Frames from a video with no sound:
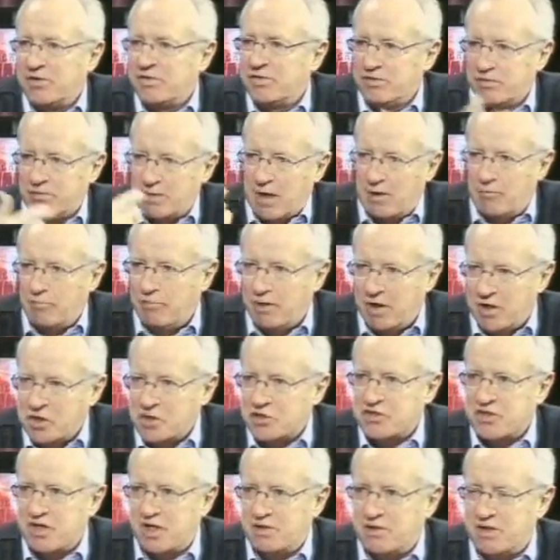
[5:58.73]
It's a
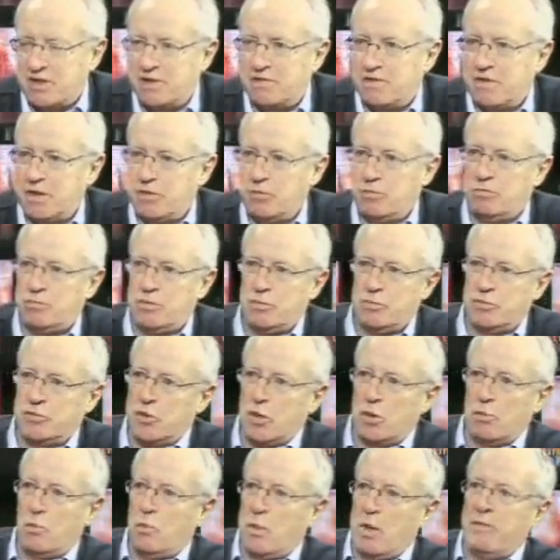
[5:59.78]
religious idea that you are
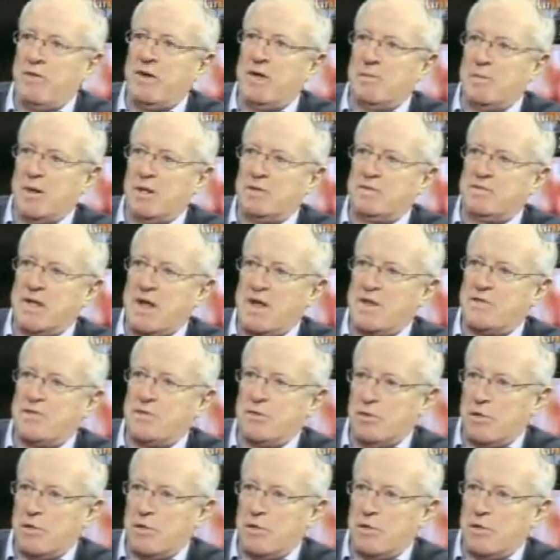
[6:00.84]
not worried about death.